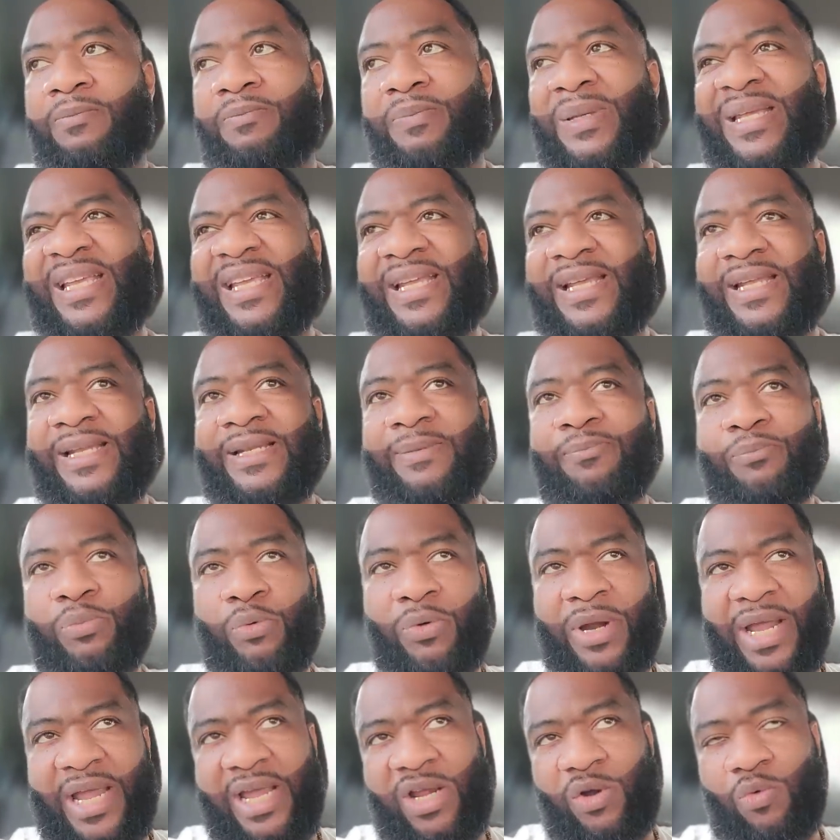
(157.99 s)
being
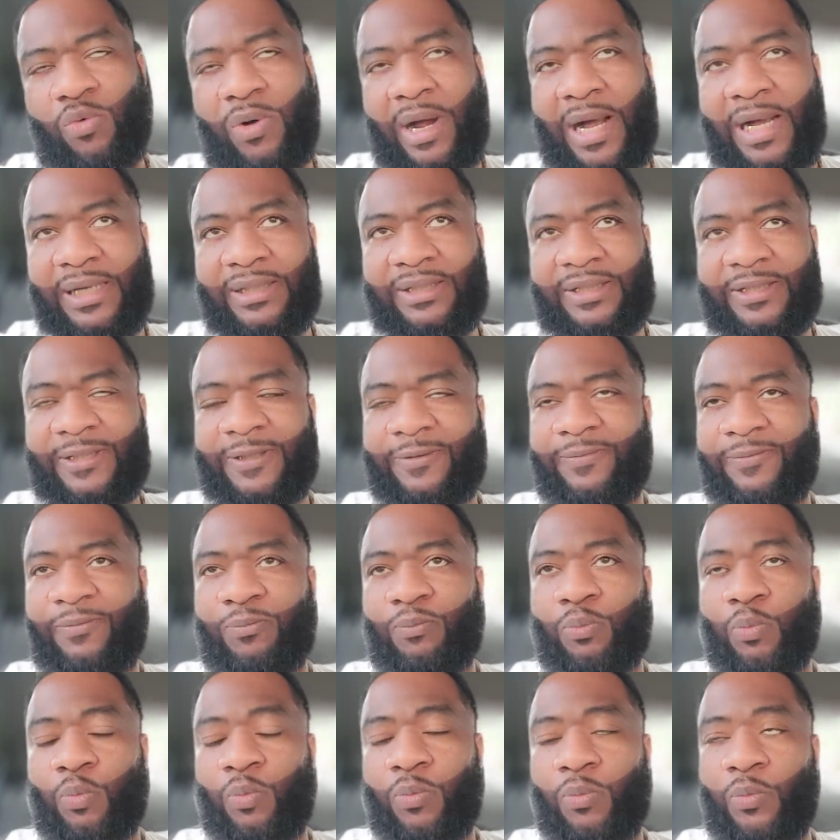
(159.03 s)
brainwashed
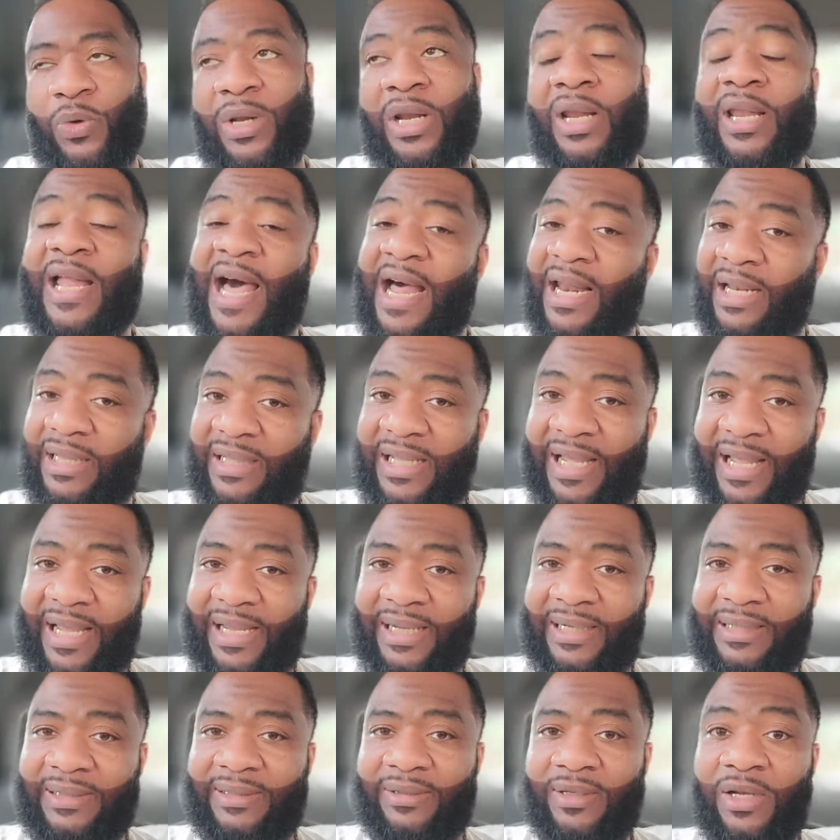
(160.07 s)
with a lot of
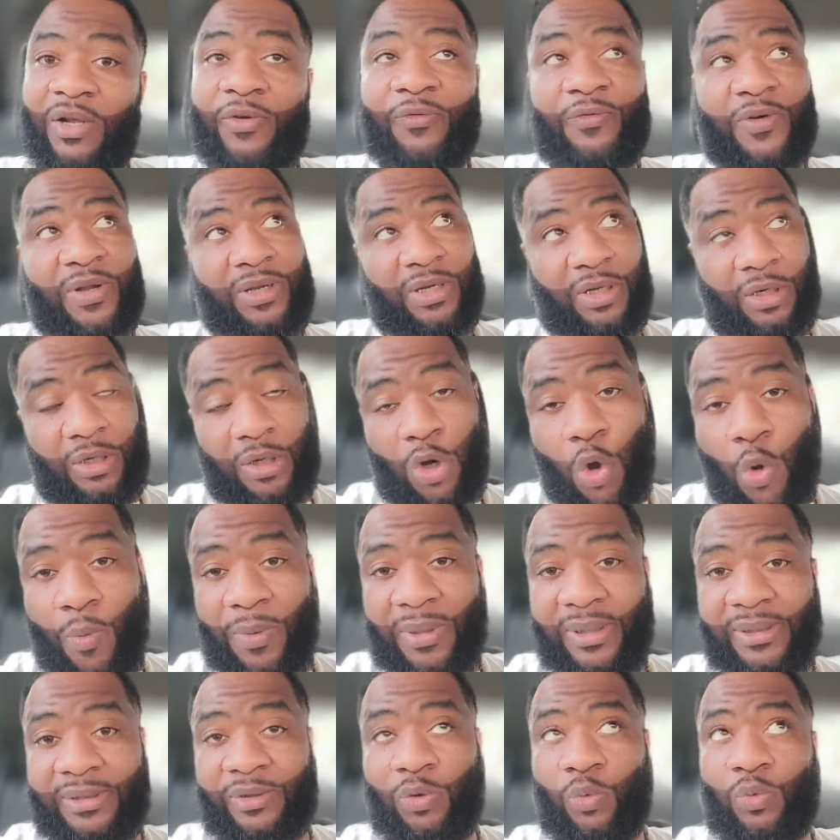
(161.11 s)
things from the
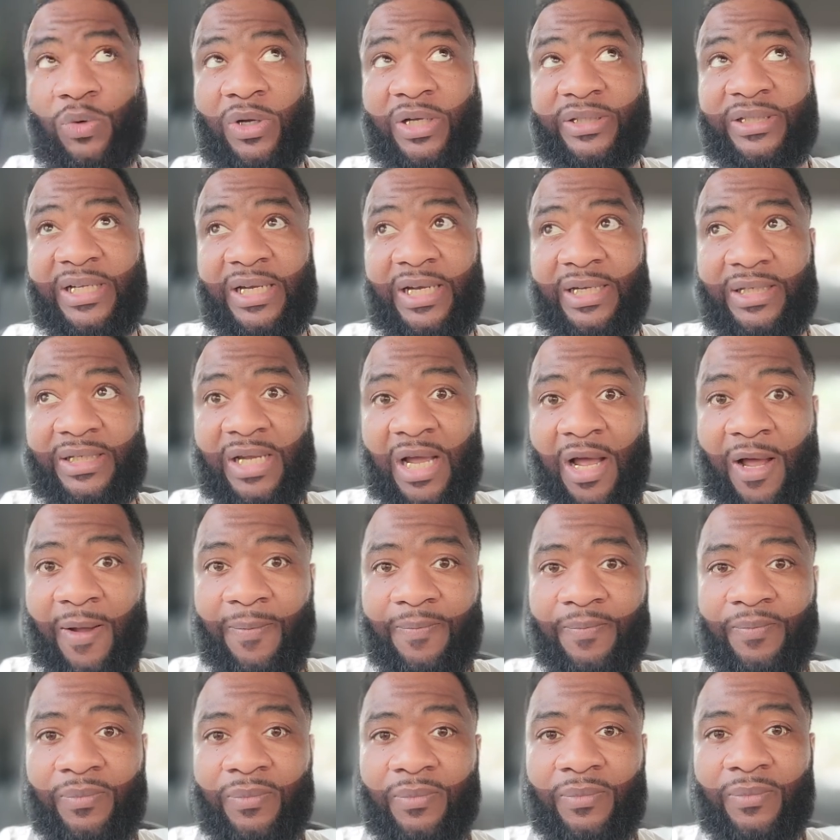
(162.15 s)
globalists, the ones at the
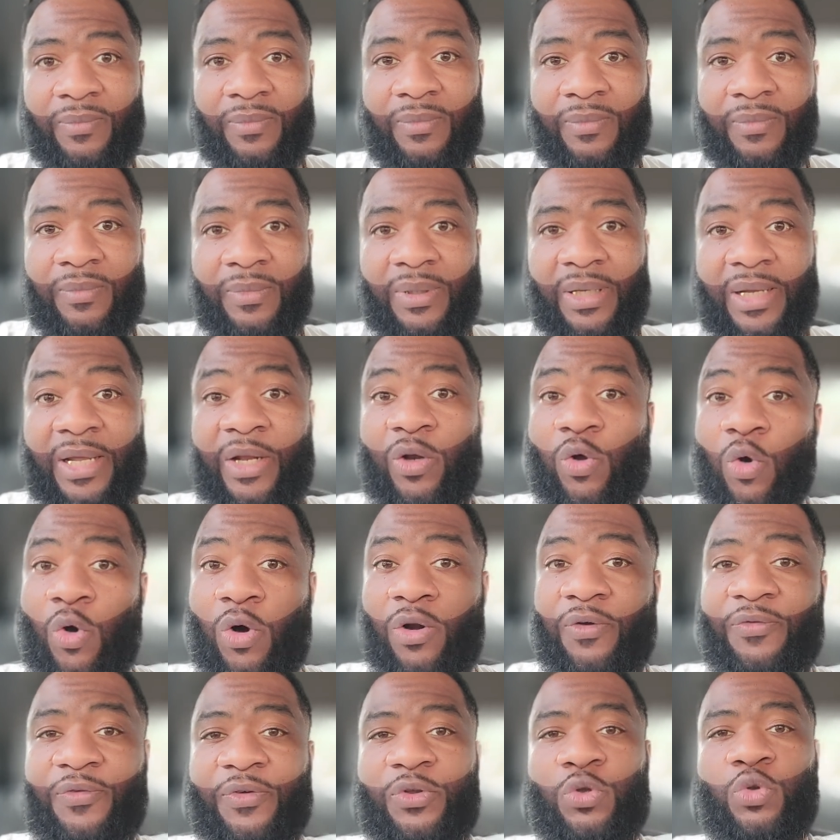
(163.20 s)
top, in
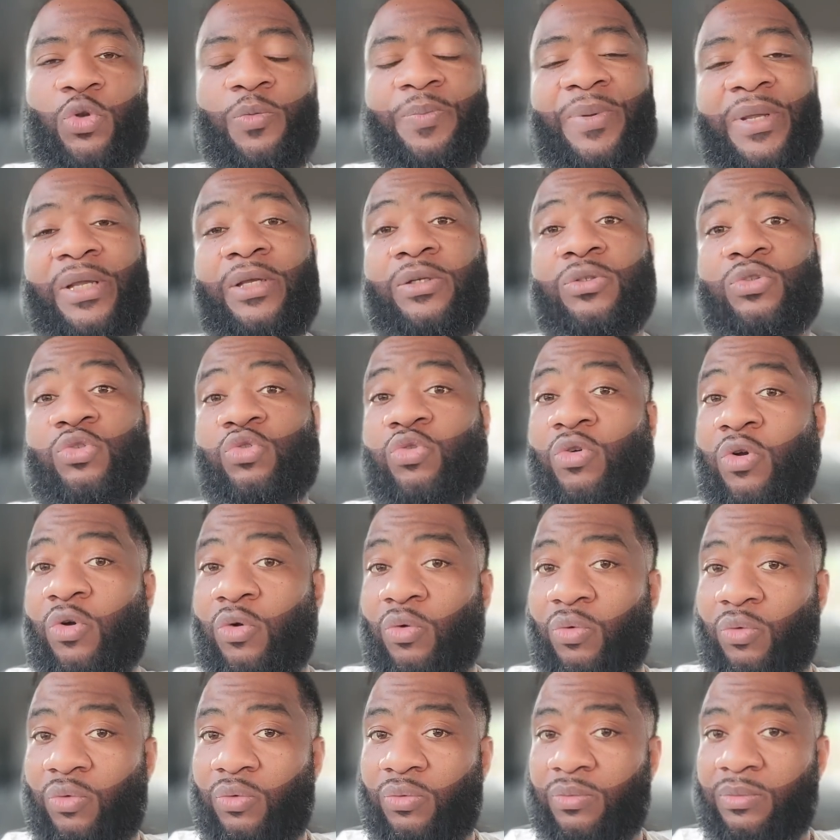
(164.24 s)
order for you to be
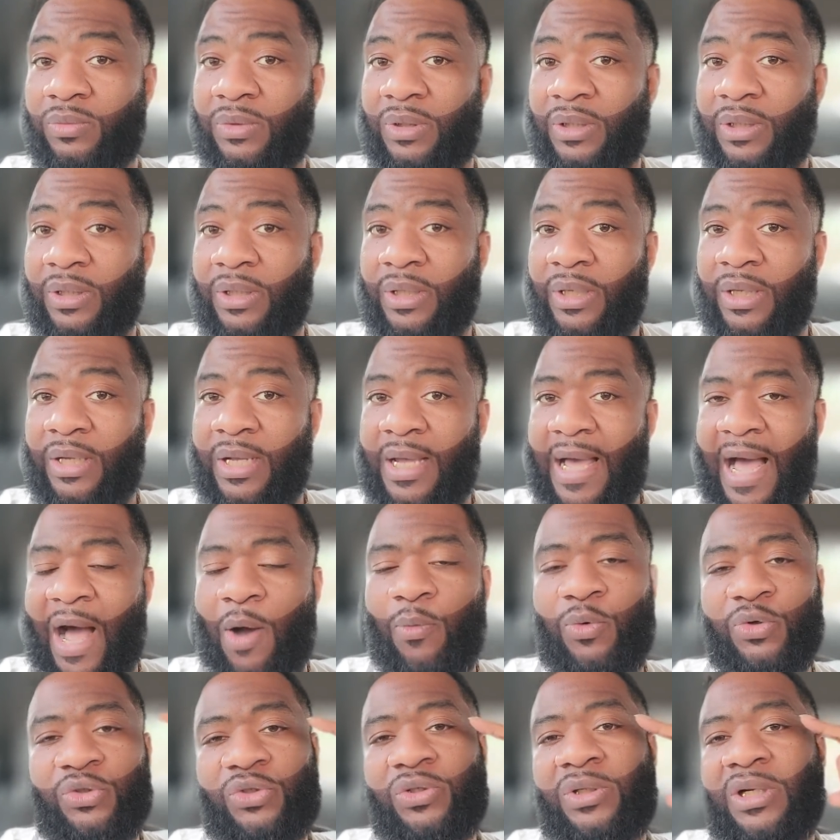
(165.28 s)
controlled. I
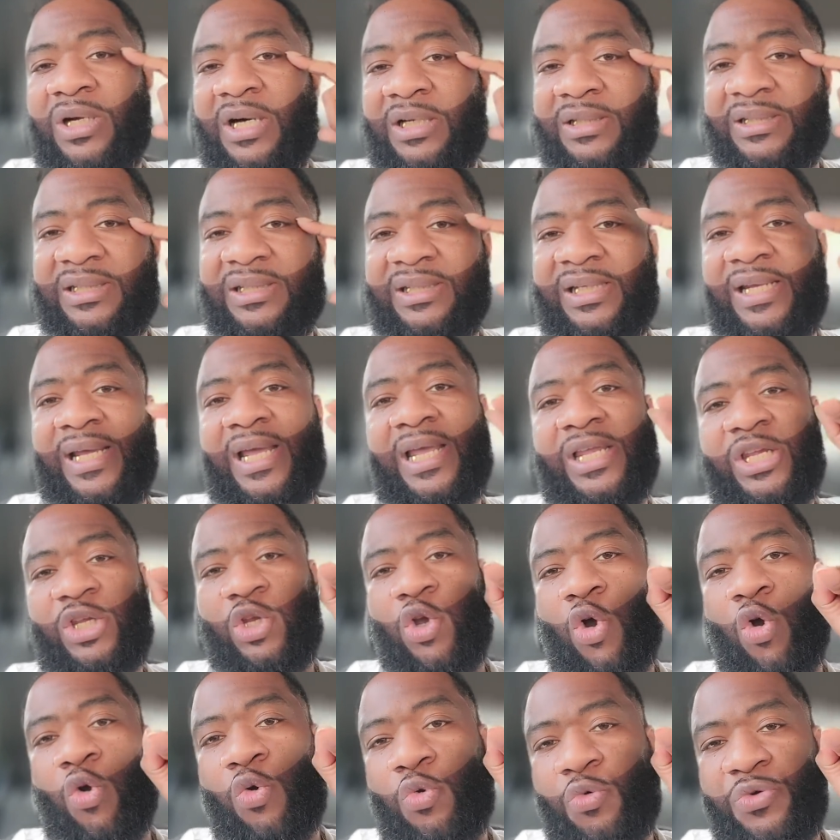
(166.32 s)
want you to understand
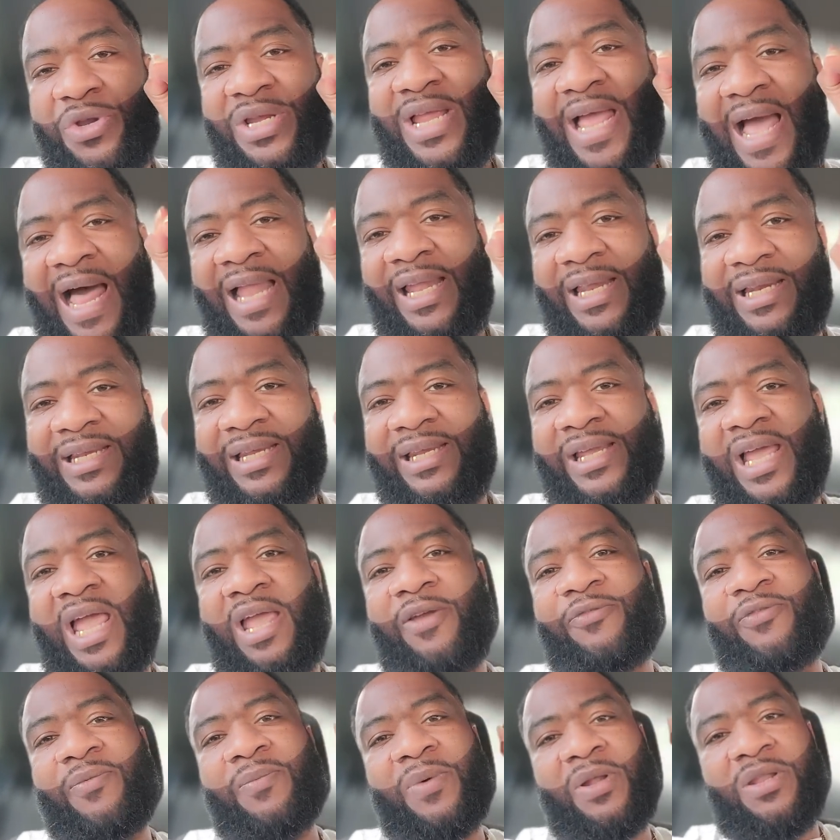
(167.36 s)
your reality
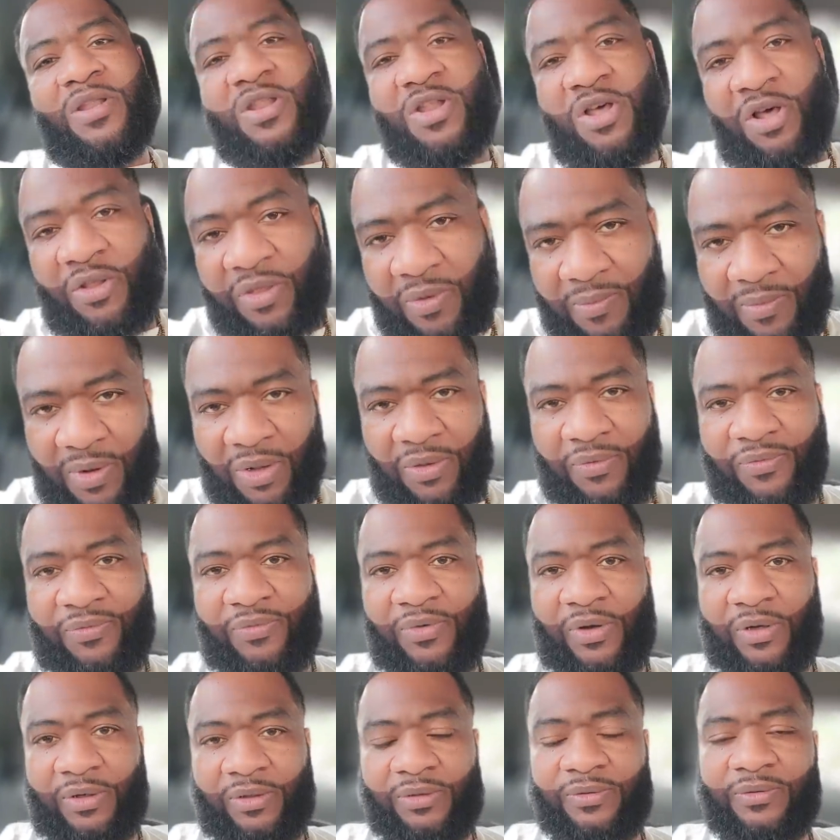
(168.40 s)
came from another
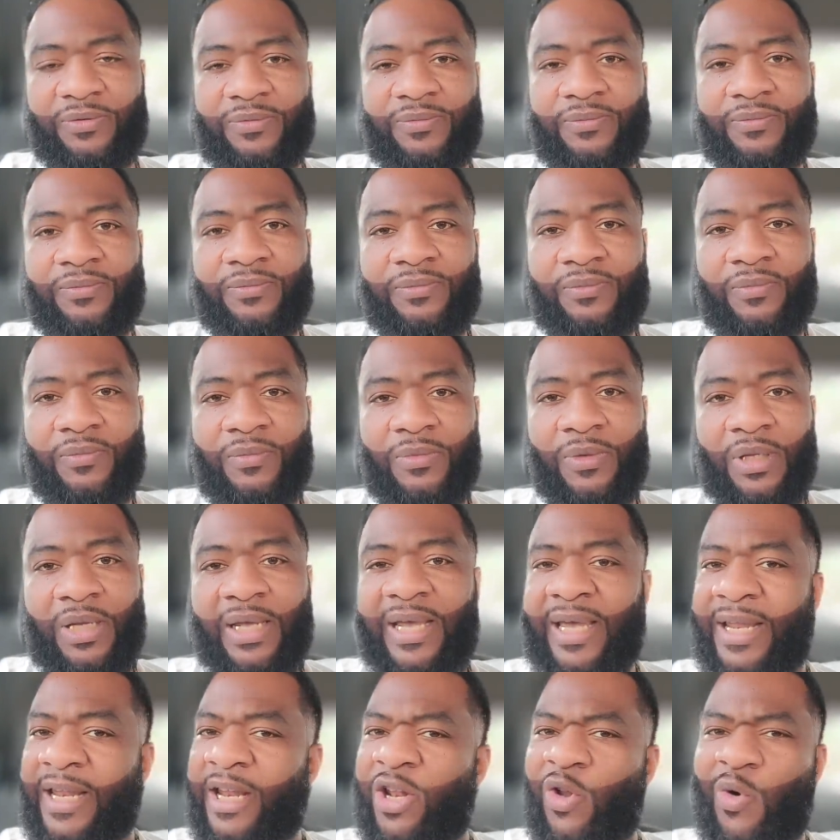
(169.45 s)
motherfucker.
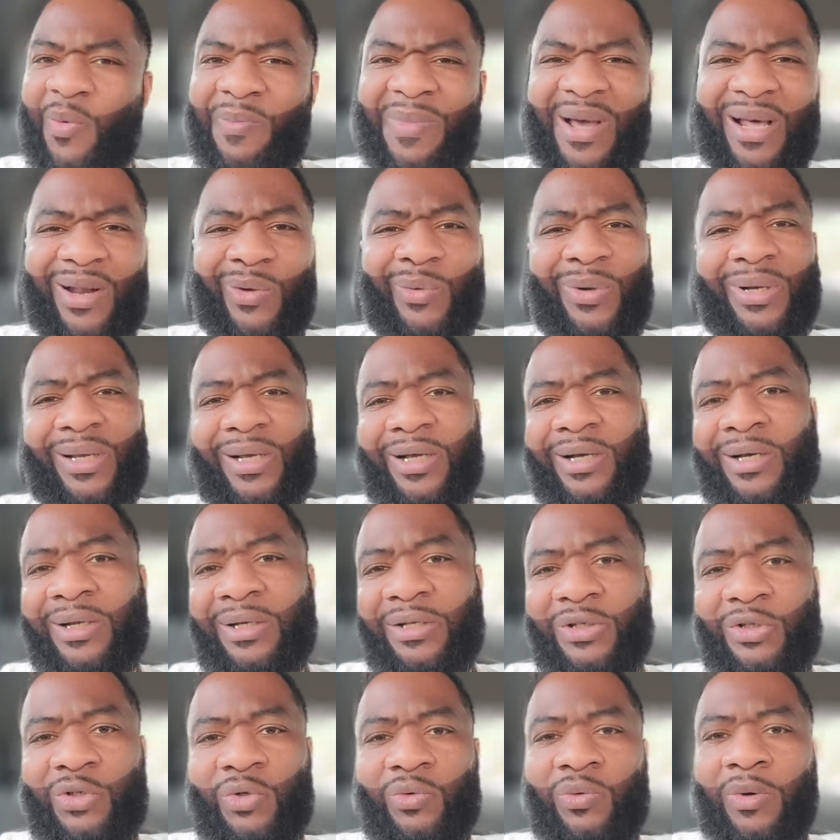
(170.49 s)
And it don't matter what
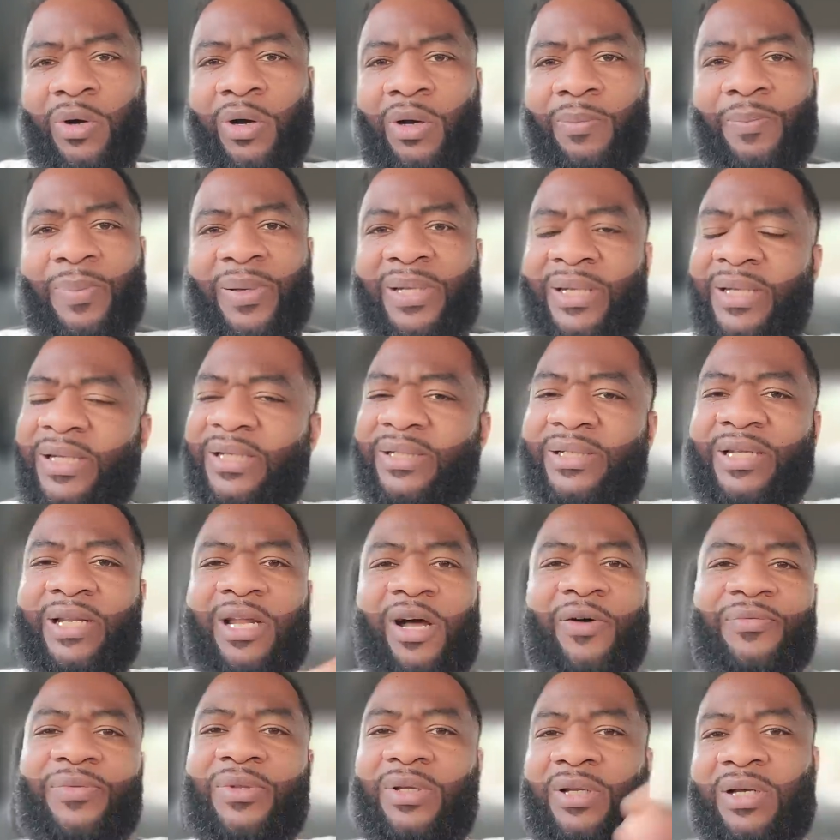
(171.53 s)
color you are. Please get
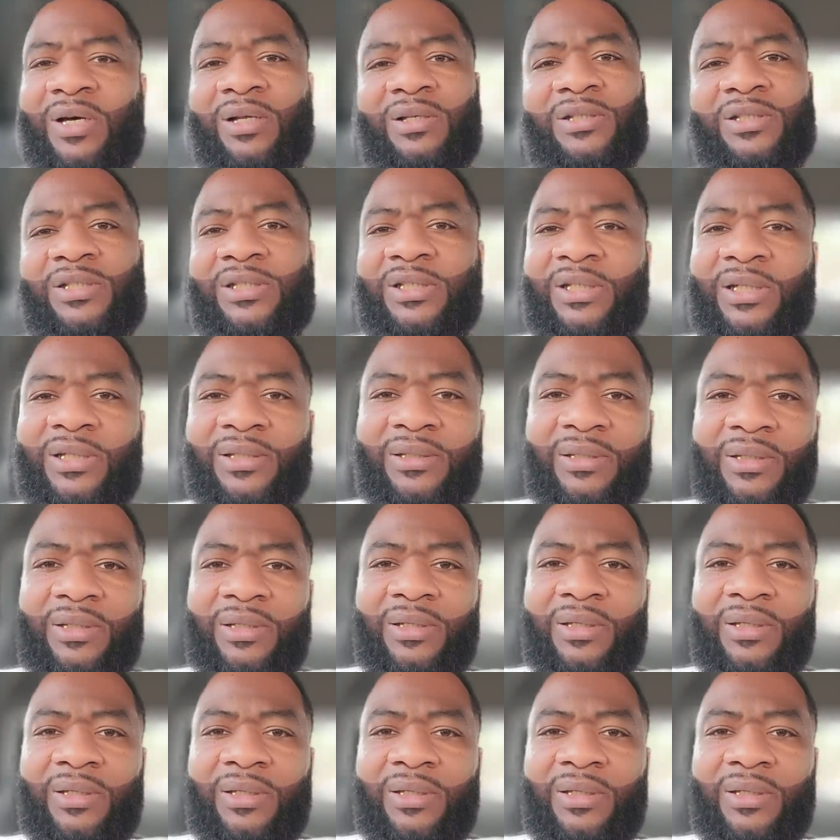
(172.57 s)
off the color shit.